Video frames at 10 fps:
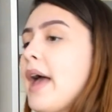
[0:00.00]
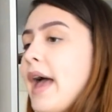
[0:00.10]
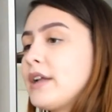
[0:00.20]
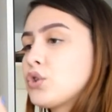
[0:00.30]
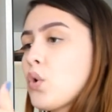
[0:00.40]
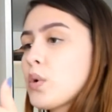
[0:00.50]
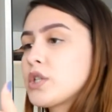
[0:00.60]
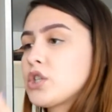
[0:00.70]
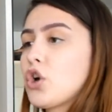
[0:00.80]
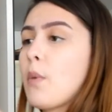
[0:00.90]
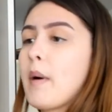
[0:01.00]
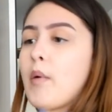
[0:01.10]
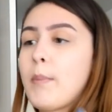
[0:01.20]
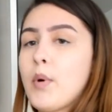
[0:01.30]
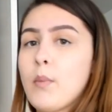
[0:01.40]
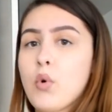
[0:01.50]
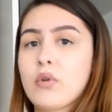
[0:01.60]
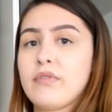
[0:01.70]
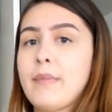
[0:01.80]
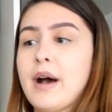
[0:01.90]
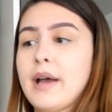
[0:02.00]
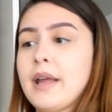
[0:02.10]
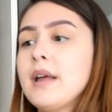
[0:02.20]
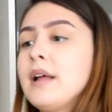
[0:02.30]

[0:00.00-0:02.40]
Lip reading: And towards the top, I will put more of my